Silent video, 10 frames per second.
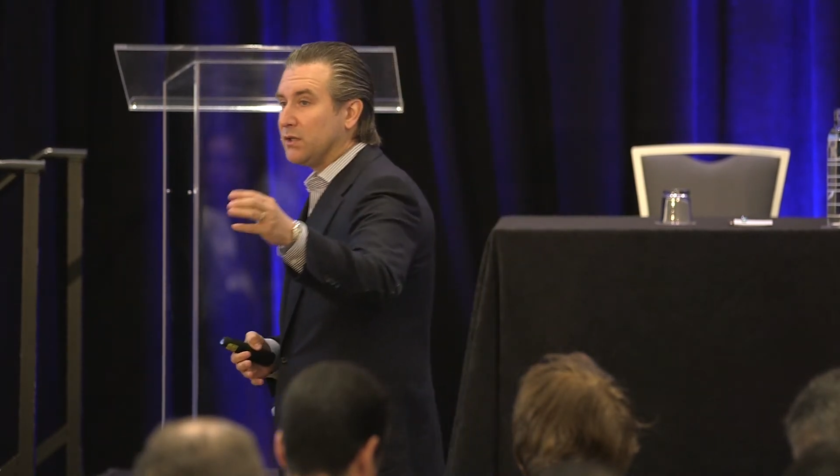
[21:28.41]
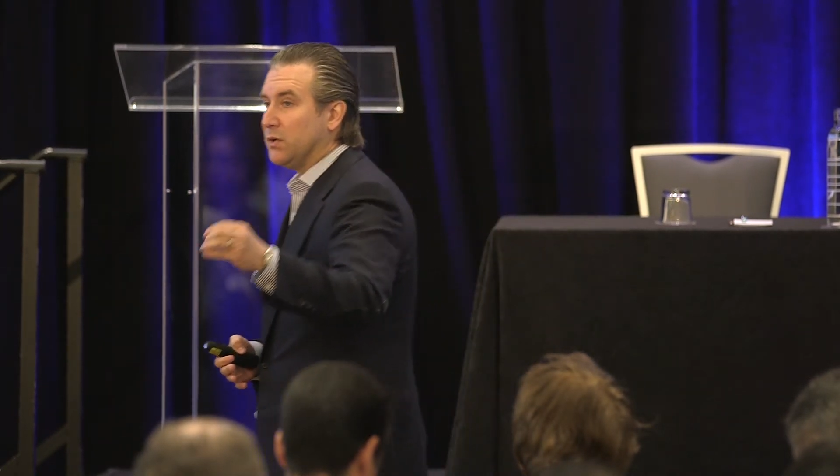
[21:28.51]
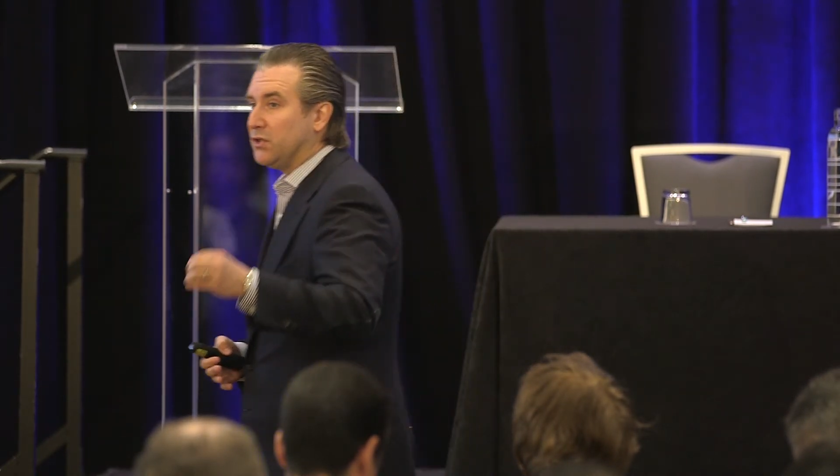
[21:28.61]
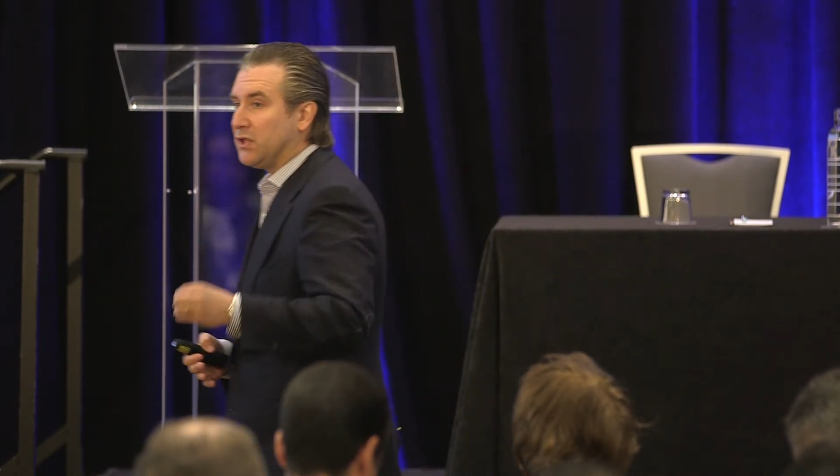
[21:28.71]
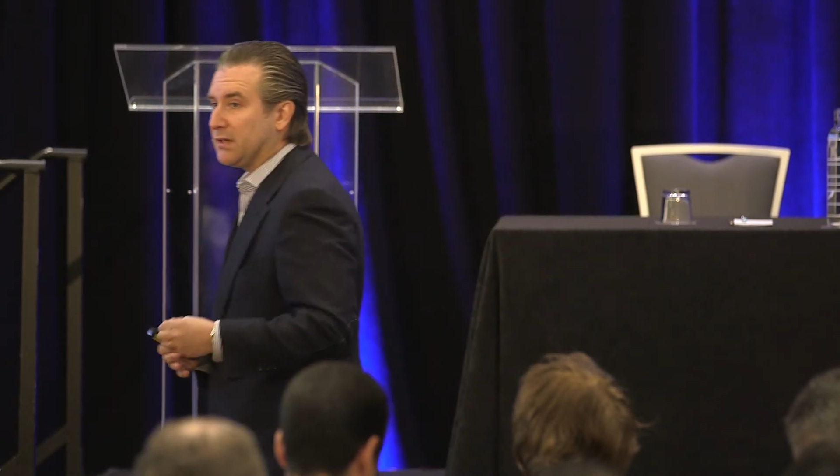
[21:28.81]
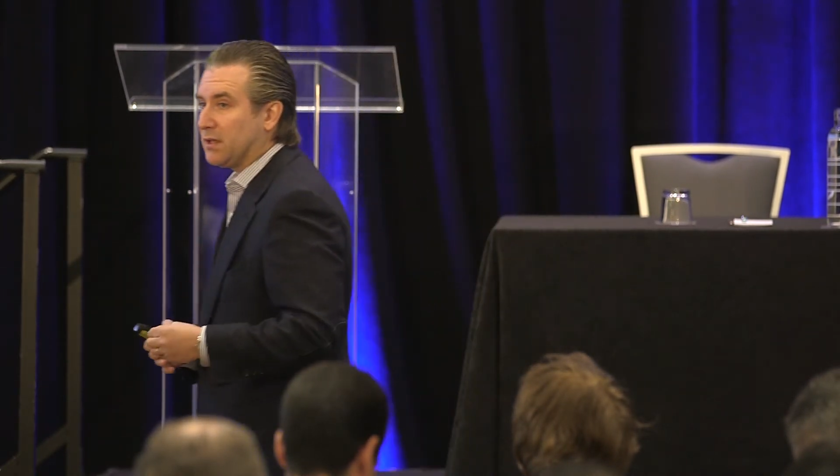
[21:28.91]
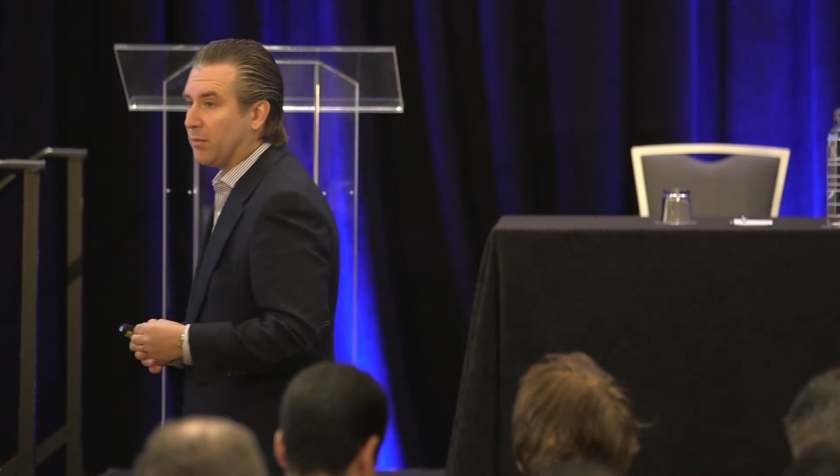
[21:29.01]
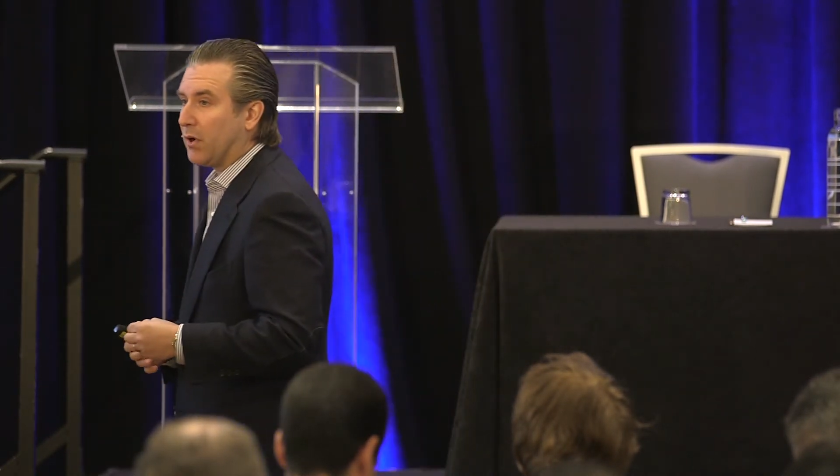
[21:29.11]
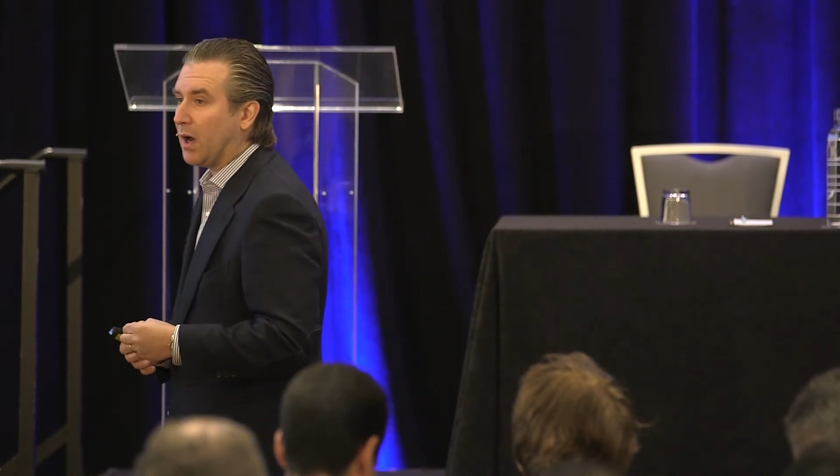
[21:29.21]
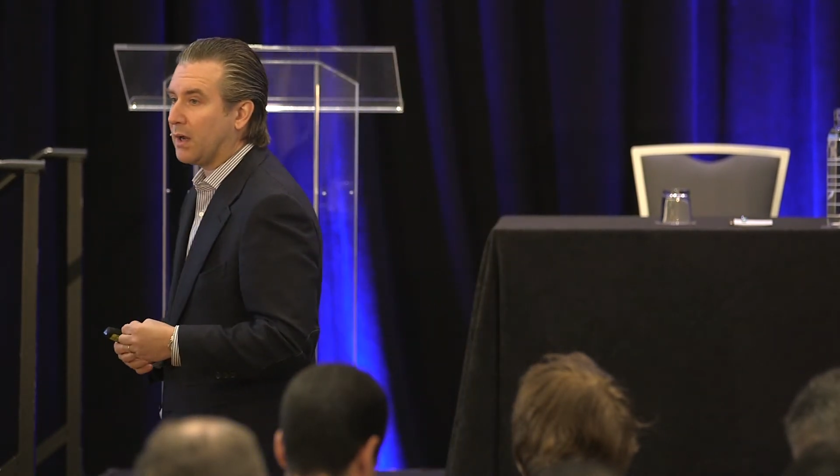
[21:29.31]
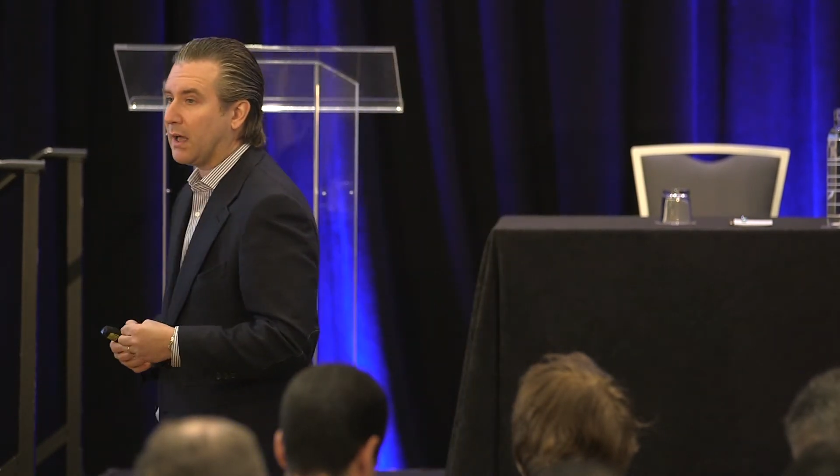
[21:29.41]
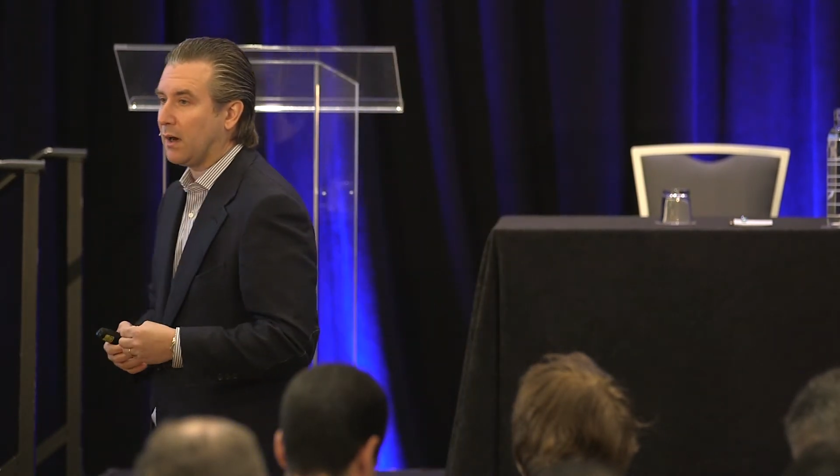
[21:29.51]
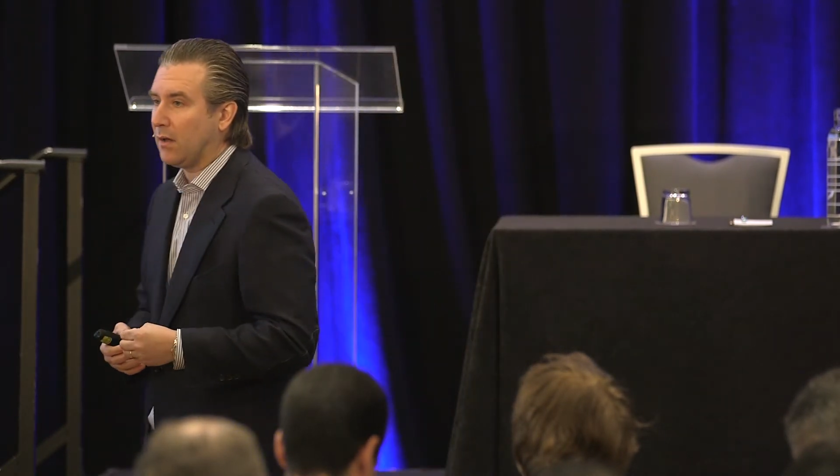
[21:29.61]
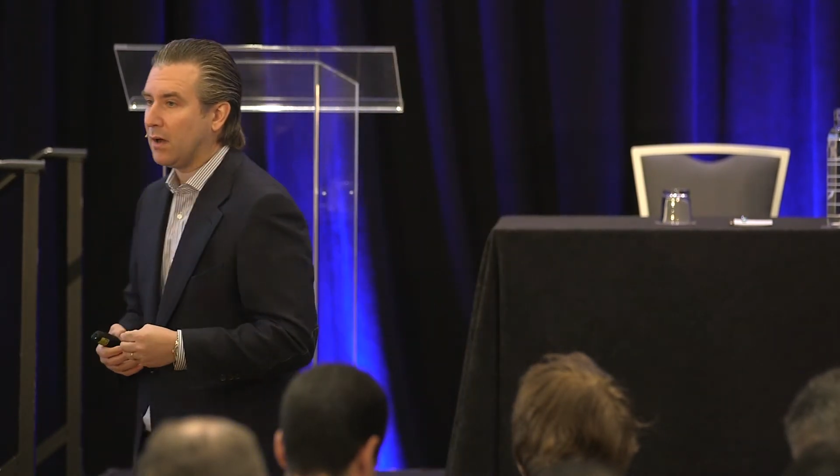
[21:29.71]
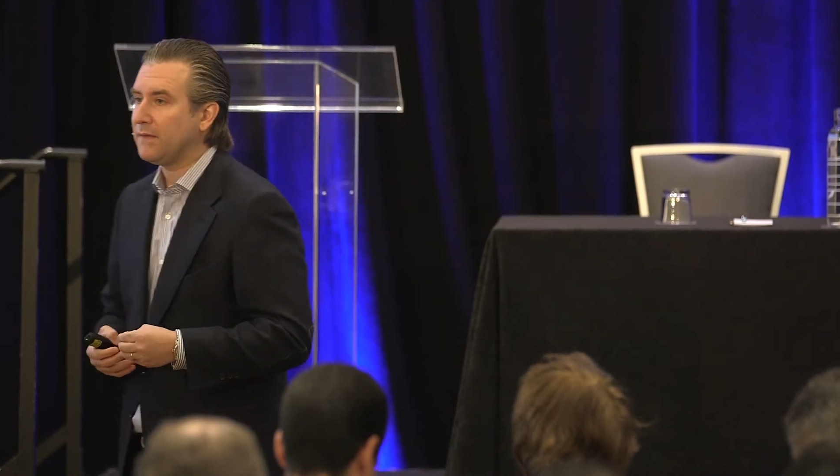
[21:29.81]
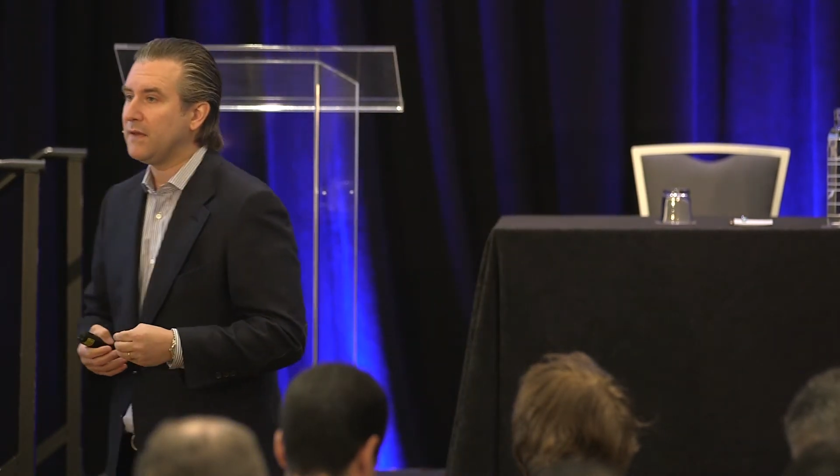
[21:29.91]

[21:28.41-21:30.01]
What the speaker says: to ingest their product catalog